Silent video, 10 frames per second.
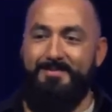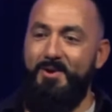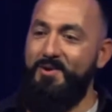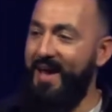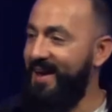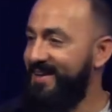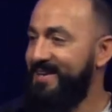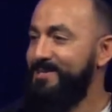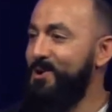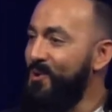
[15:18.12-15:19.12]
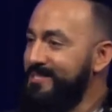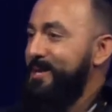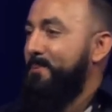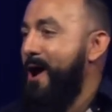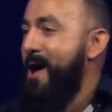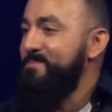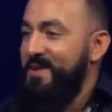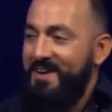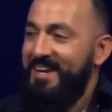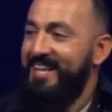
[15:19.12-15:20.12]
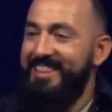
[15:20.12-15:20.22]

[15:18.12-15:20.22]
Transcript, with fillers: Okay, so what's the problem here?